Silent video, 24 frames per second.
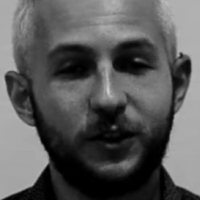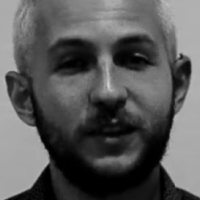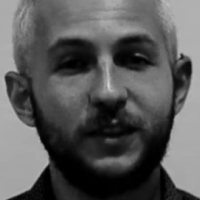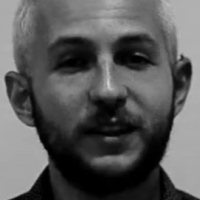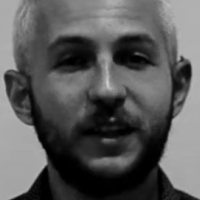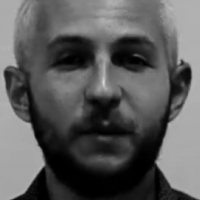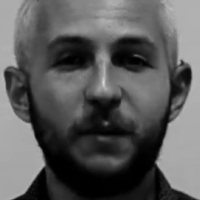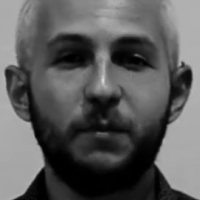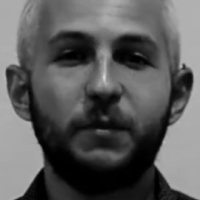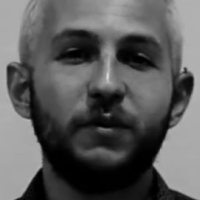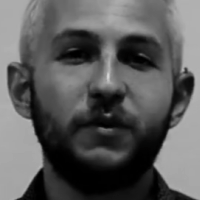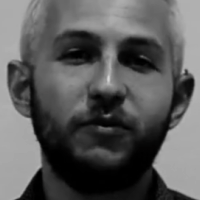
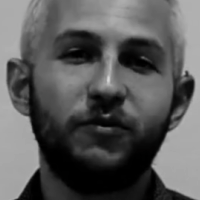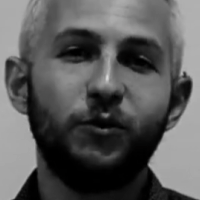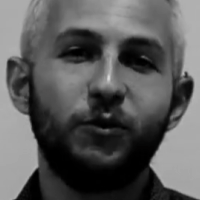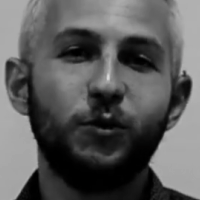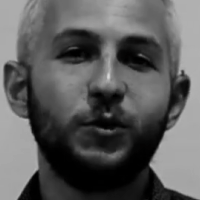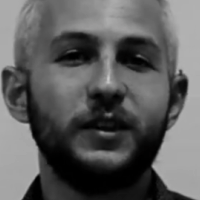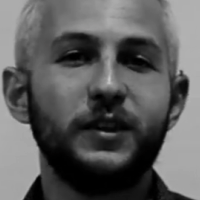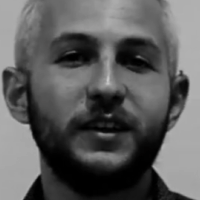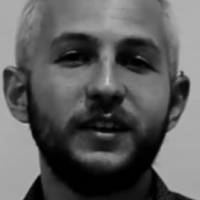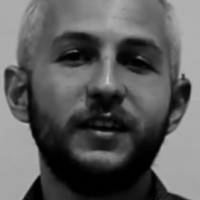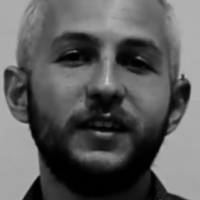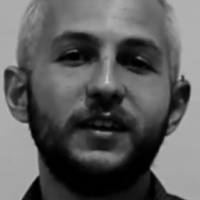let me
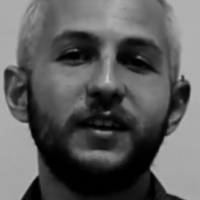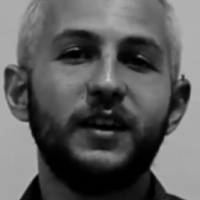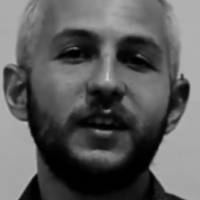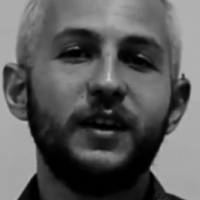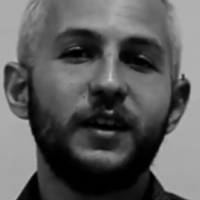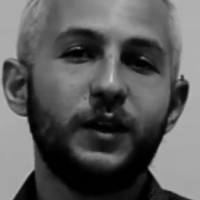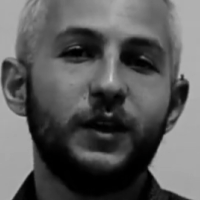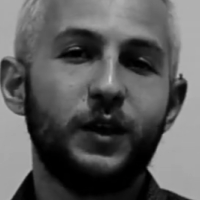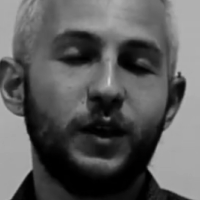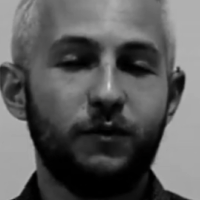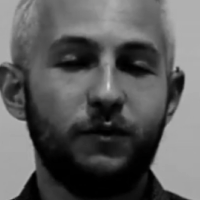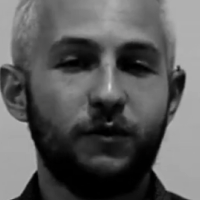fully
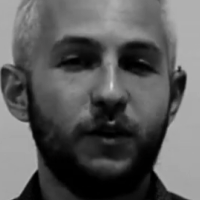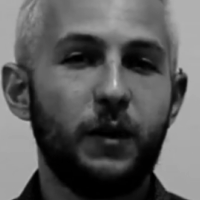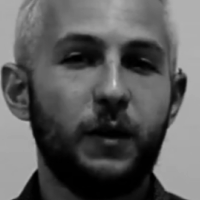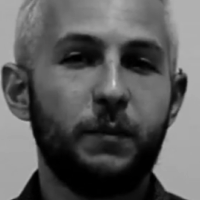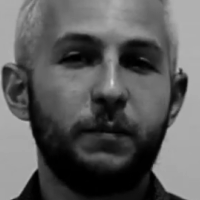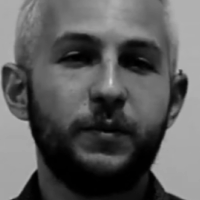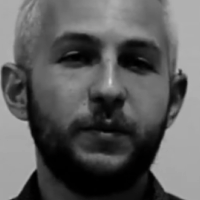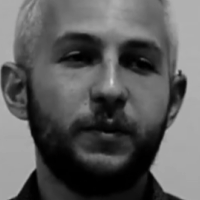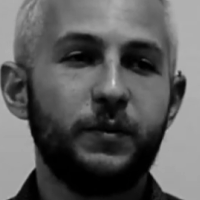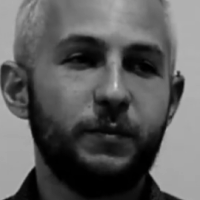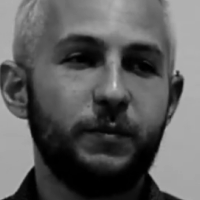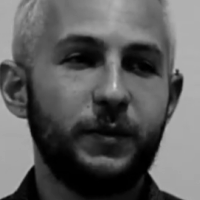give up,
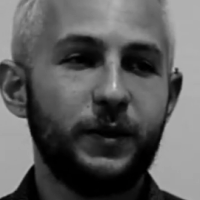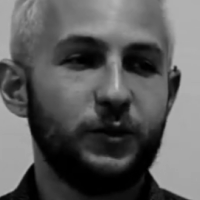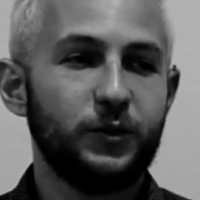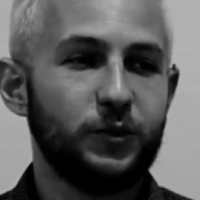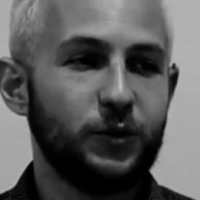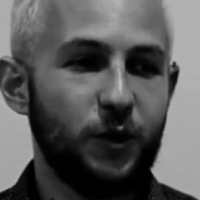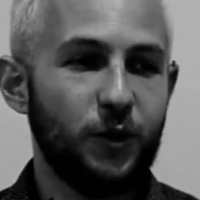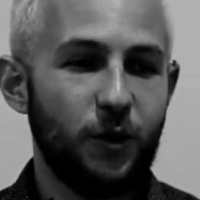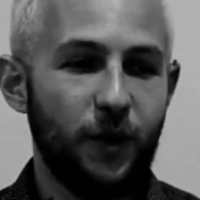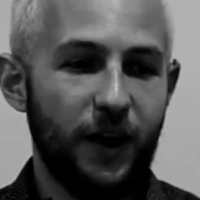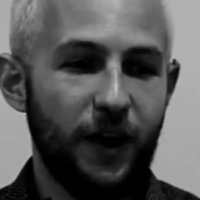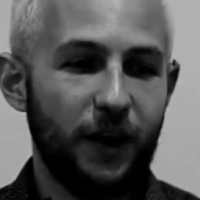because
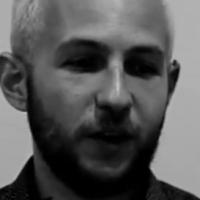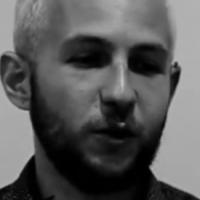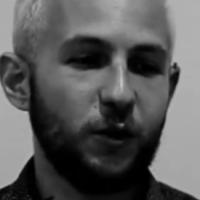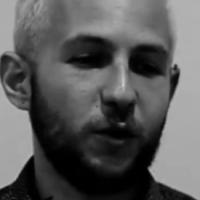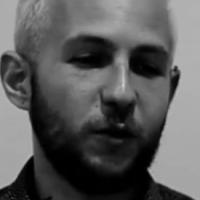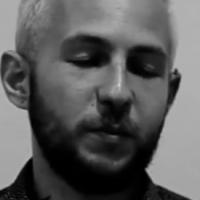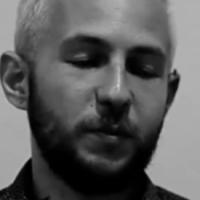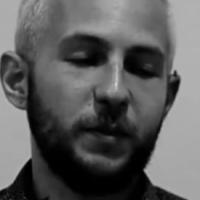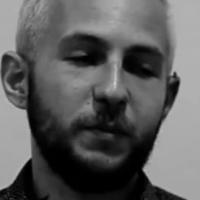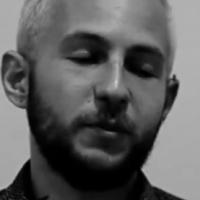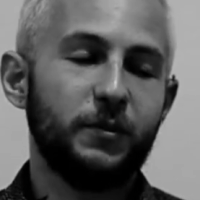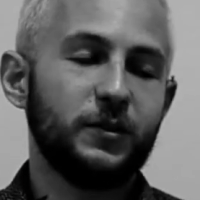I had a lot of
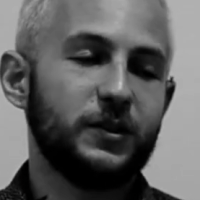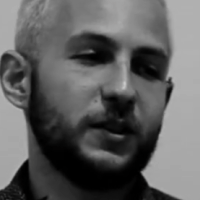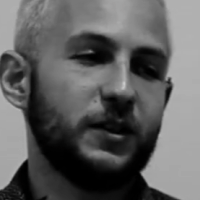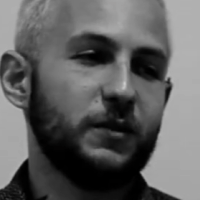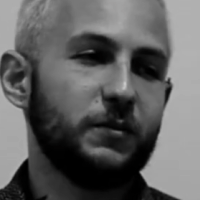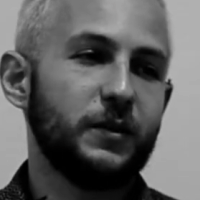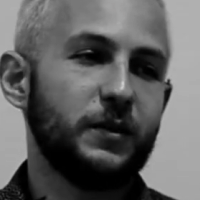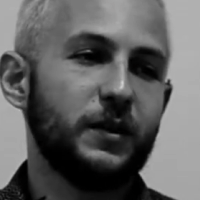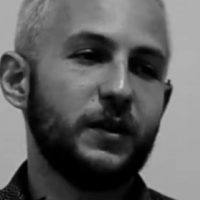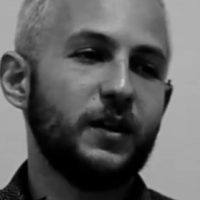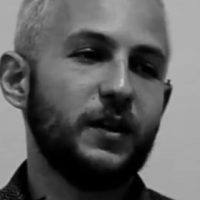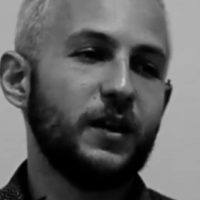people tell
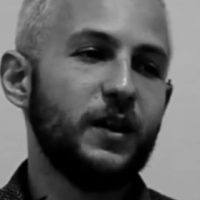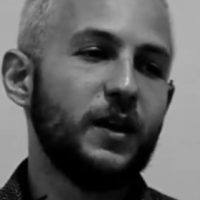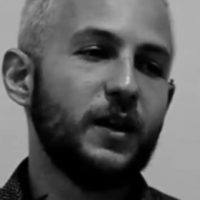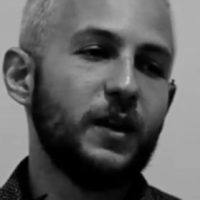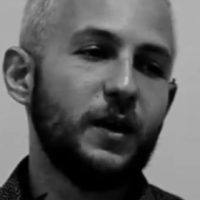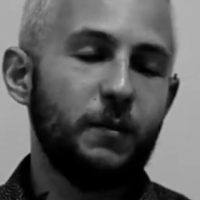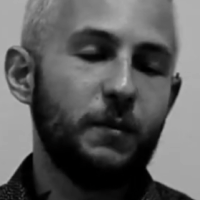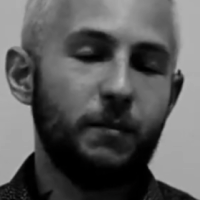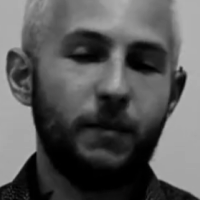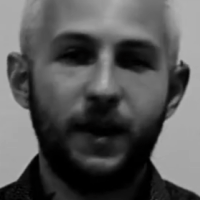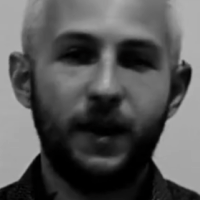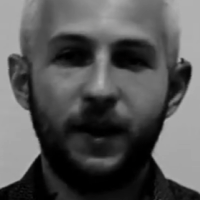me,
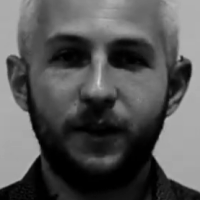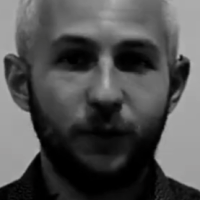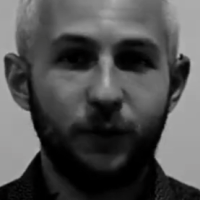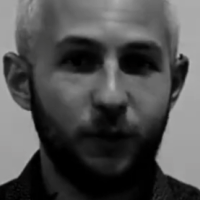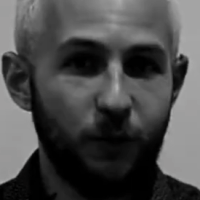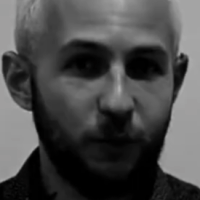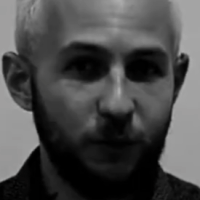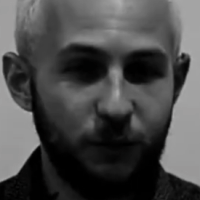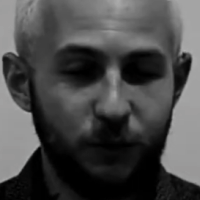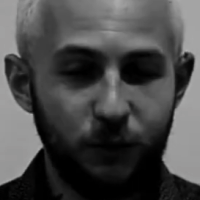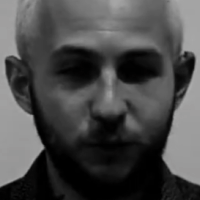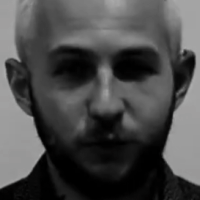man,
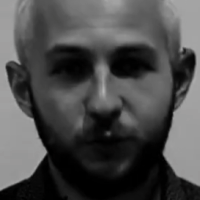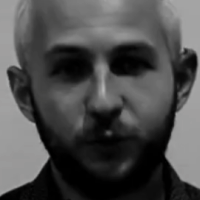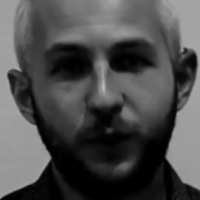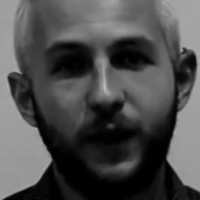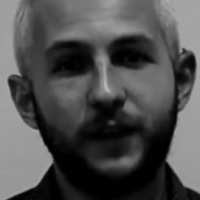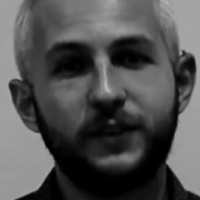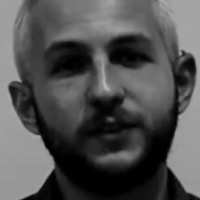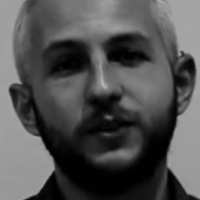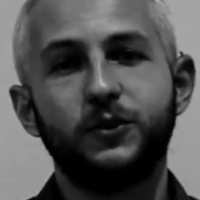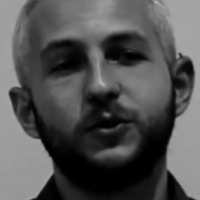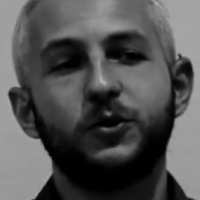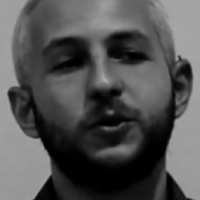it's just
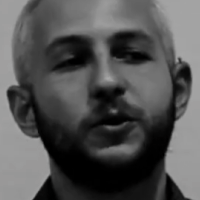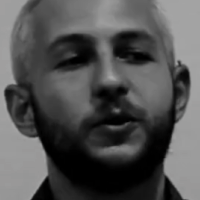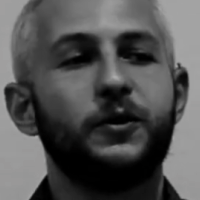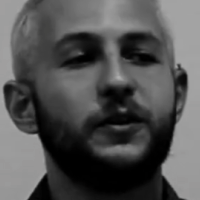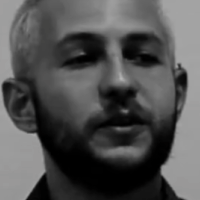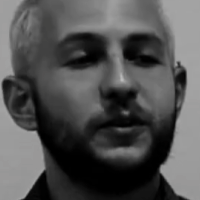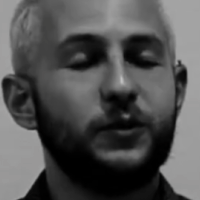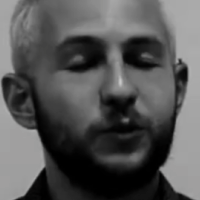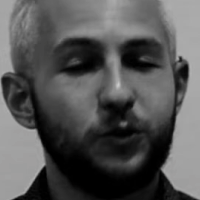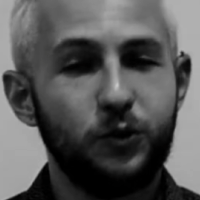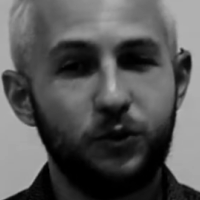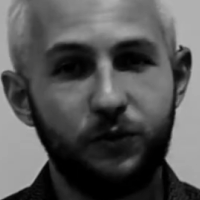transitory.
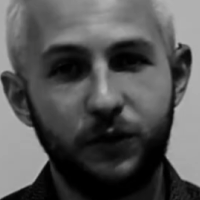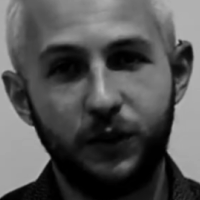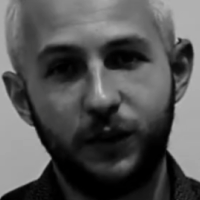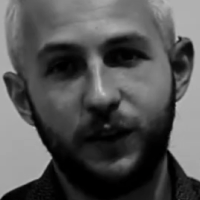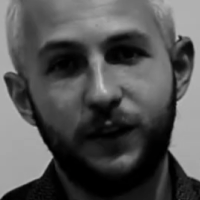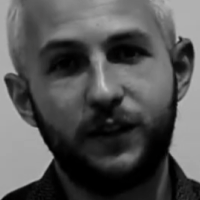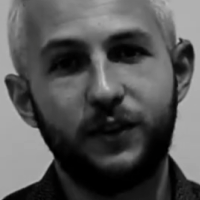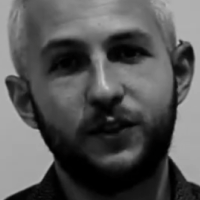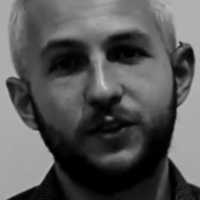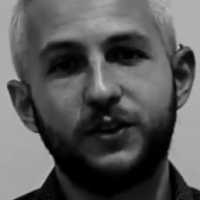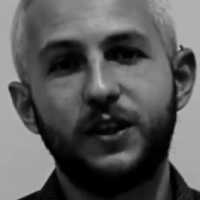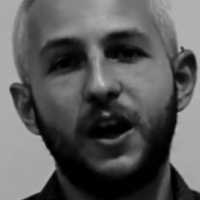You just feel like
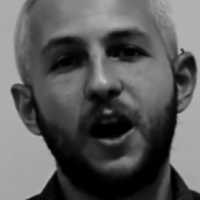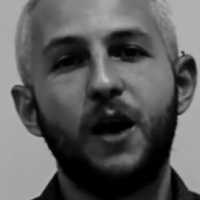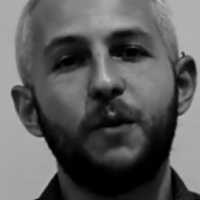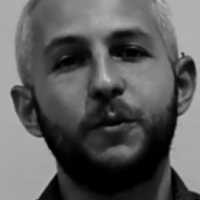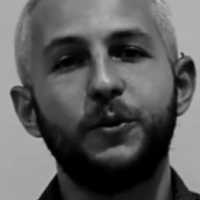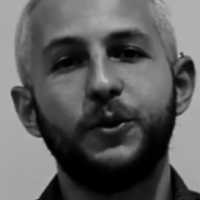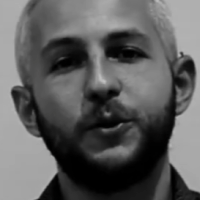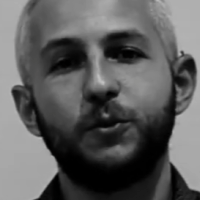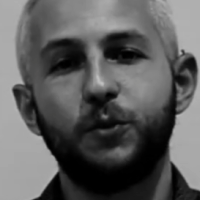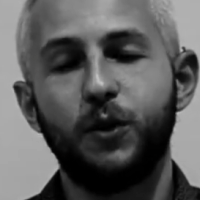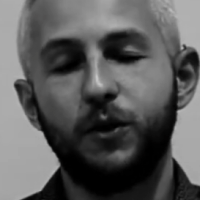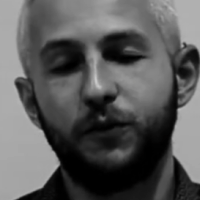this now, but you
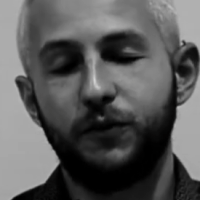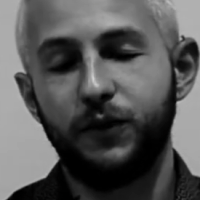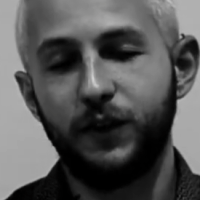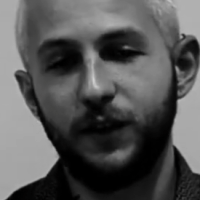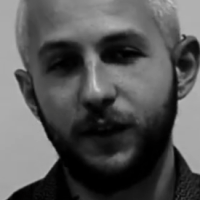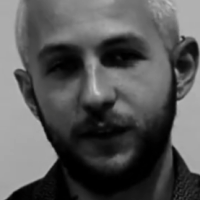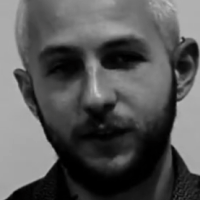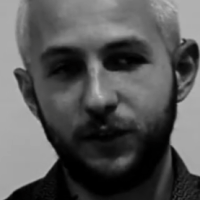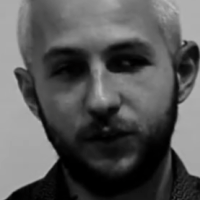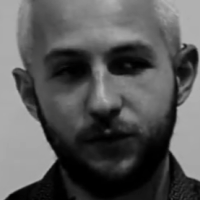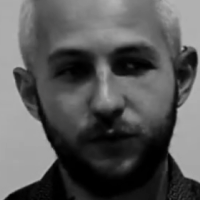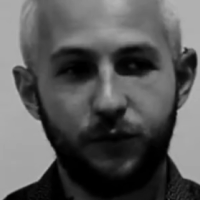want to feel like
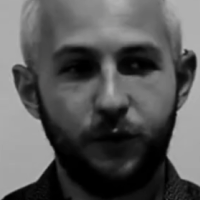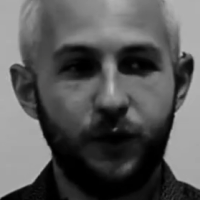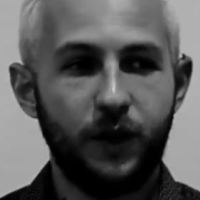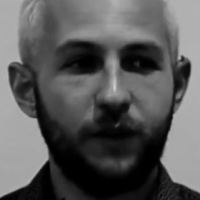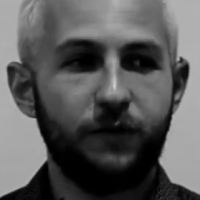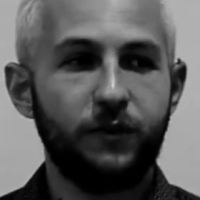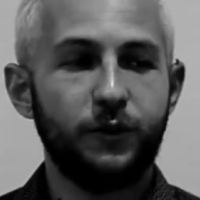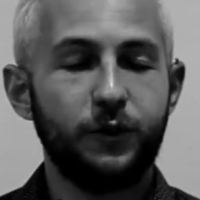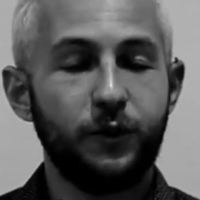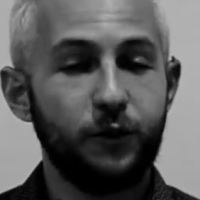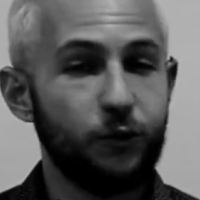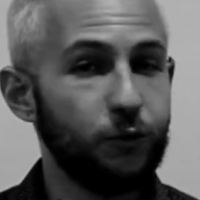this forever.
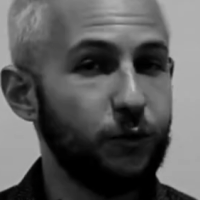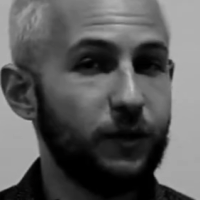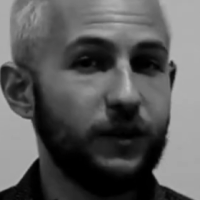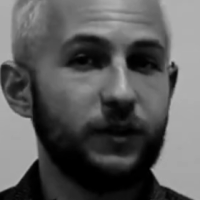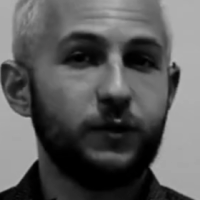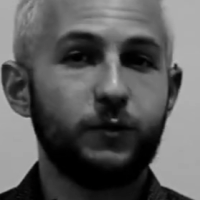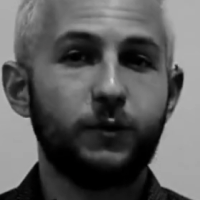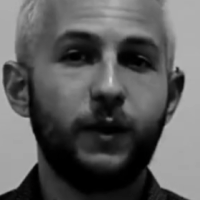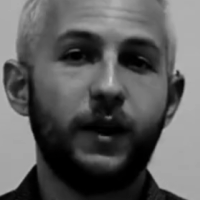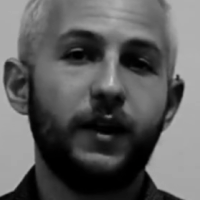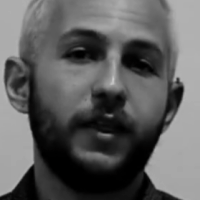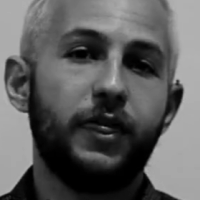You're doing the
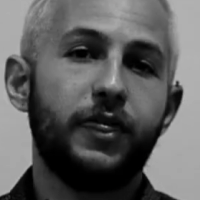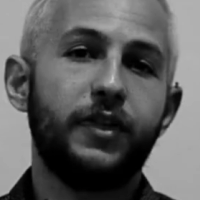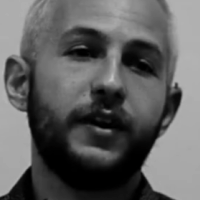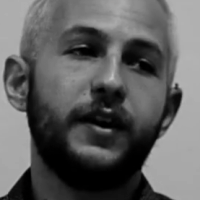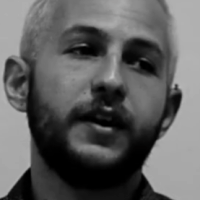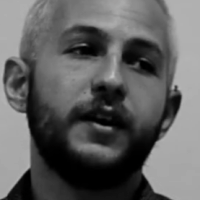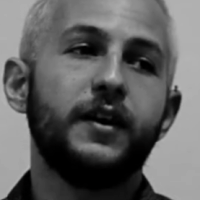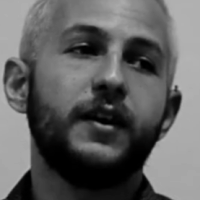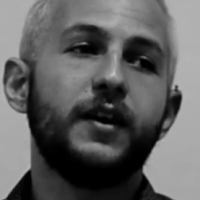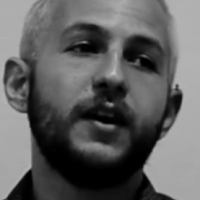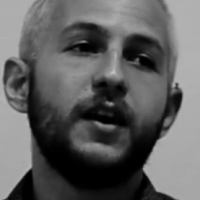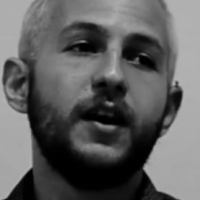right
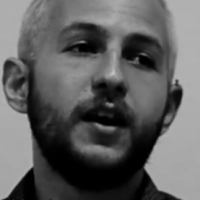thing.